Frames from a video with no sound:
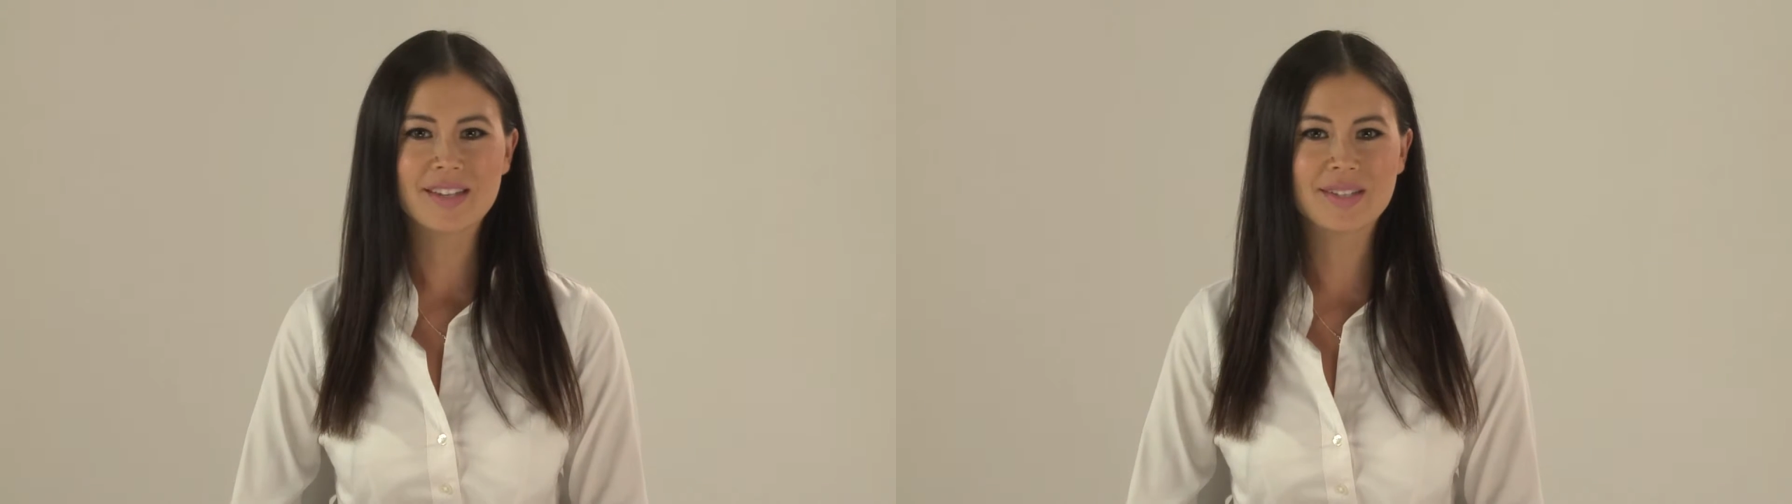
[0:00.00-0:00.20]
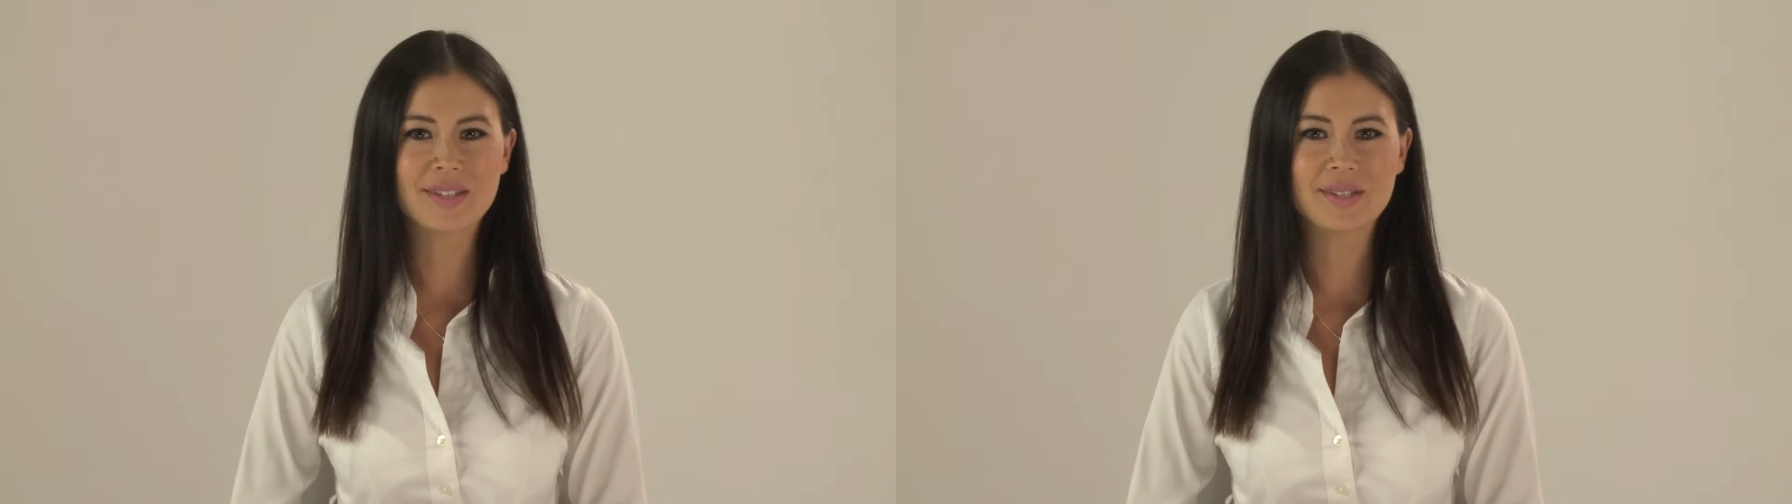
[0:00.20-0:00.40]

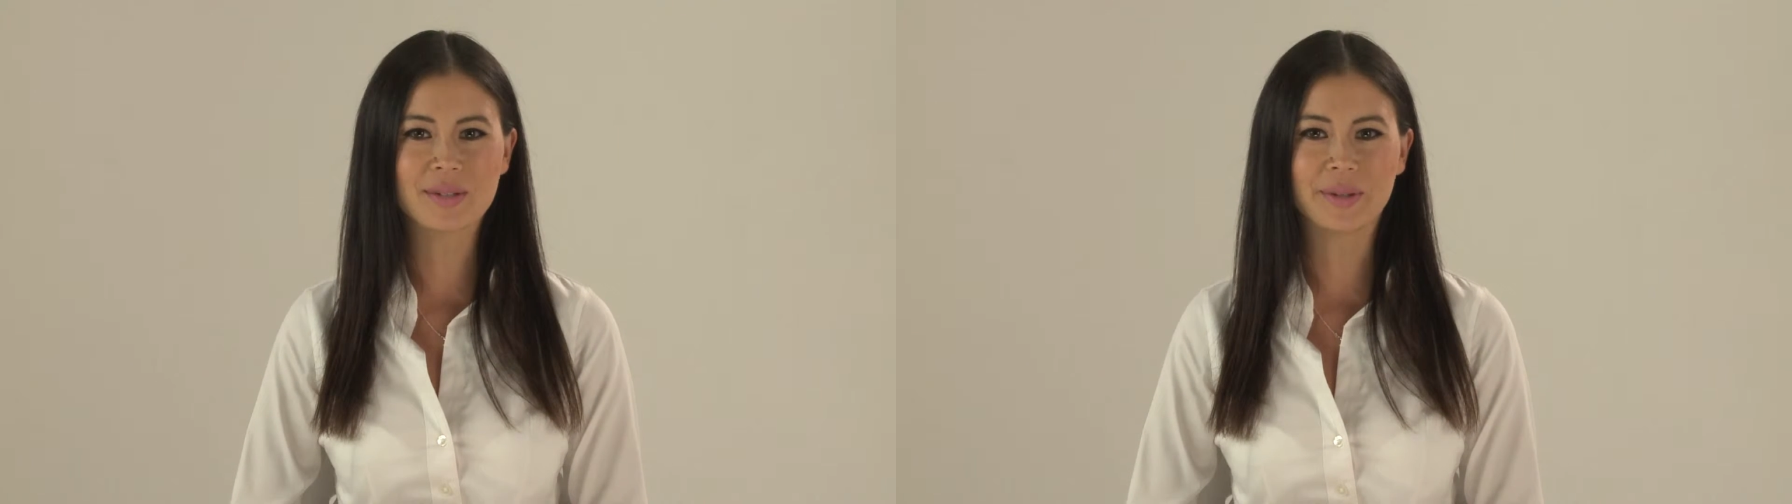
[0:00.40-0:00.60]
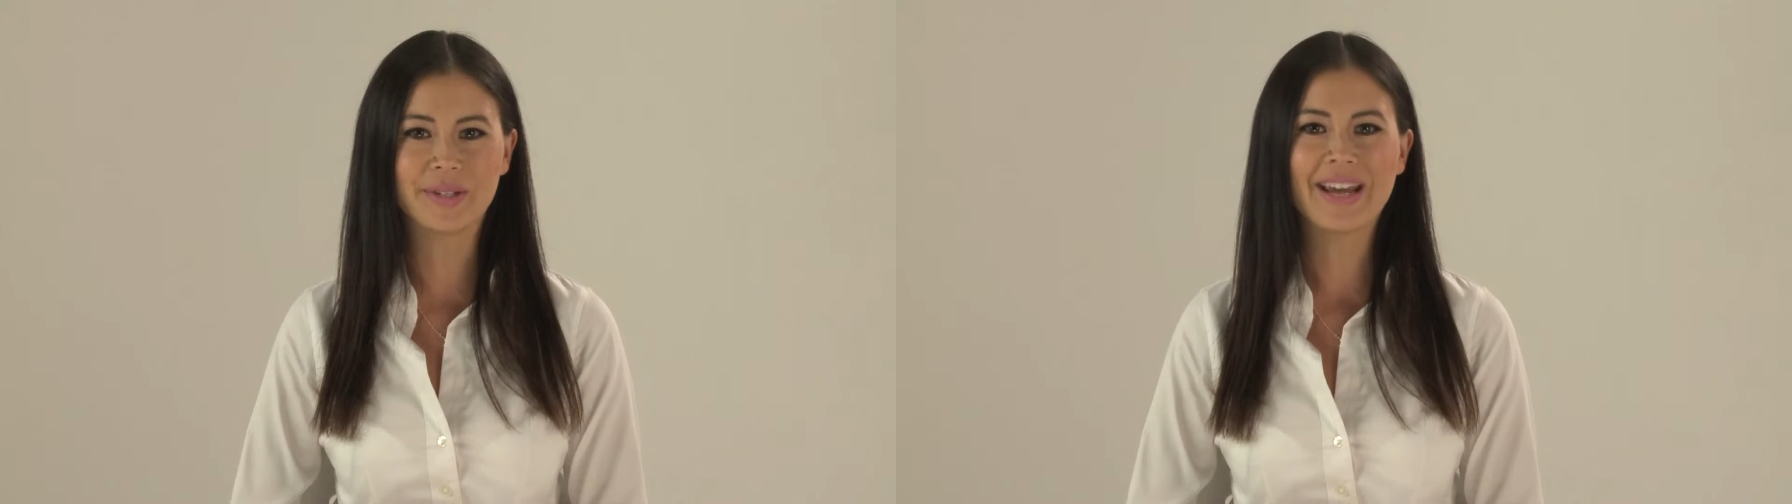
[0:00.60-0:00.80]

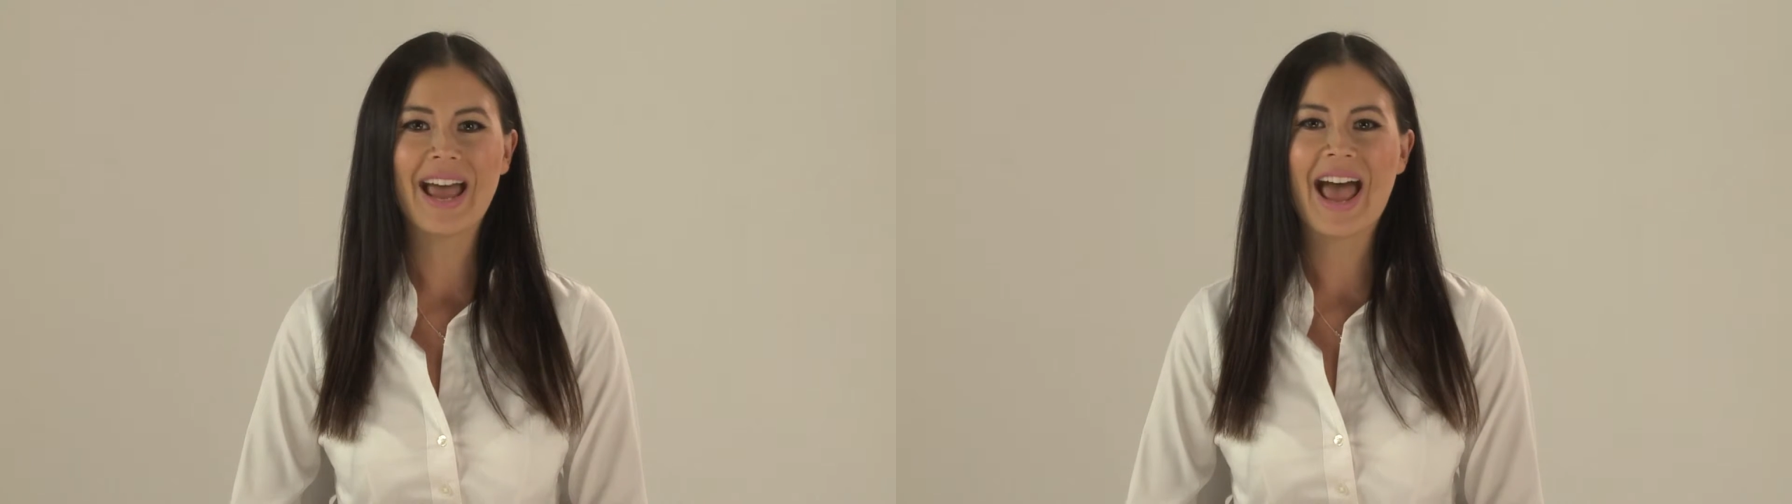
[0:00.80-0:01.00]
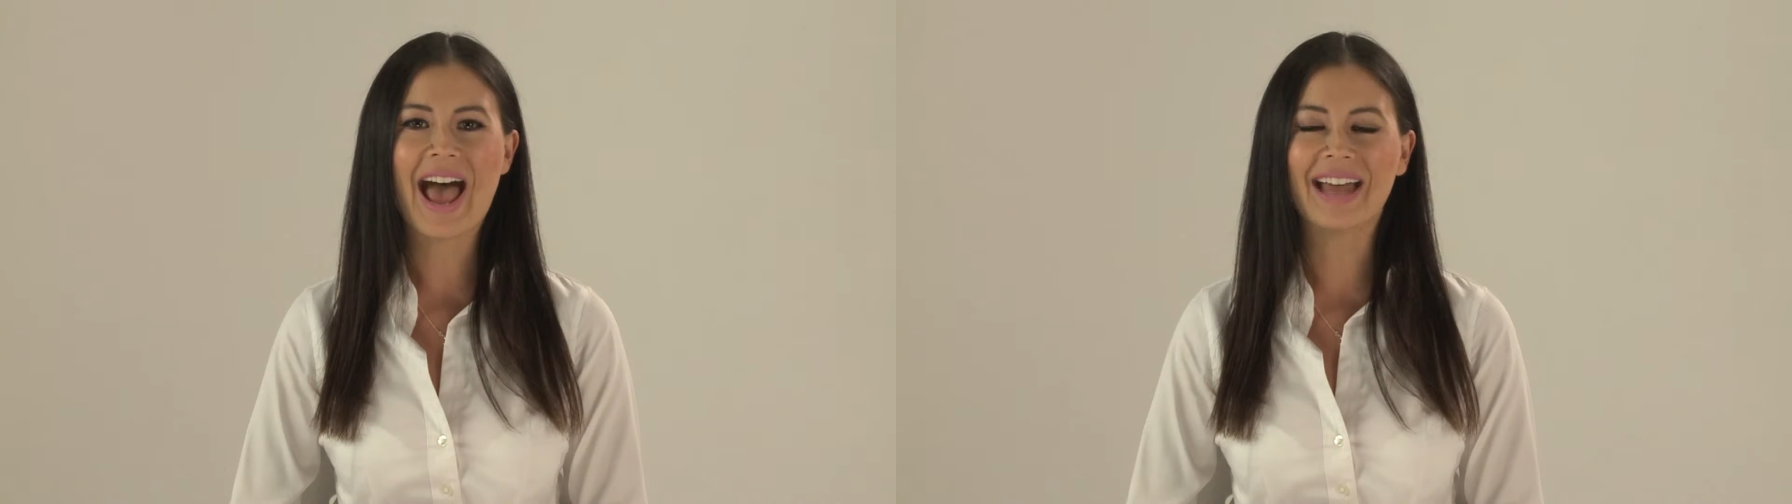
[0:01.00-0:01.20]
sisterhood,
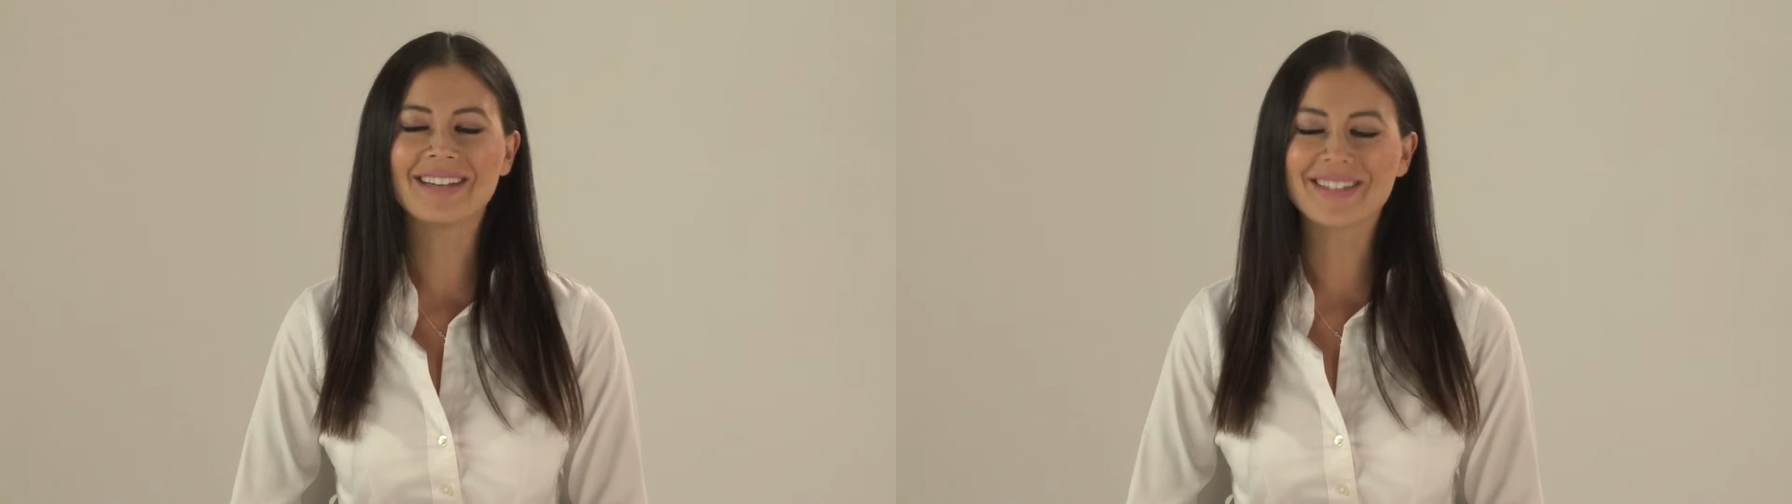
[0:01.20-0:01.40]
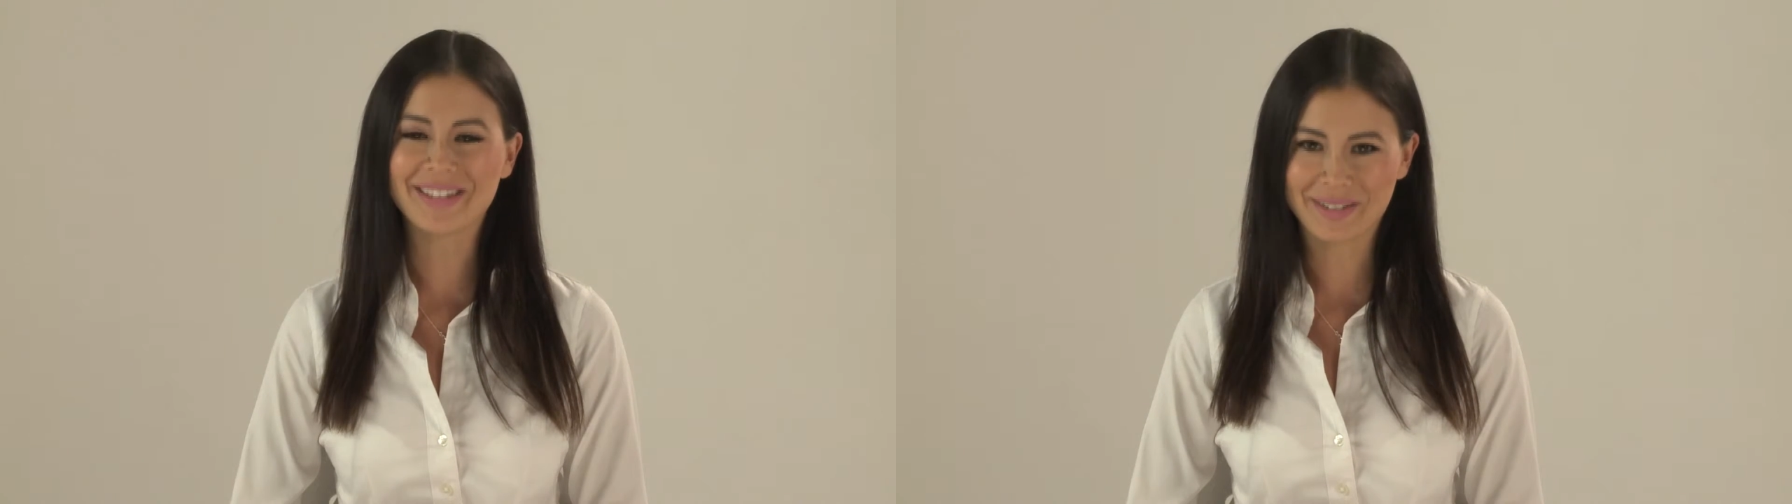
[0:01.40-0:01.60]
and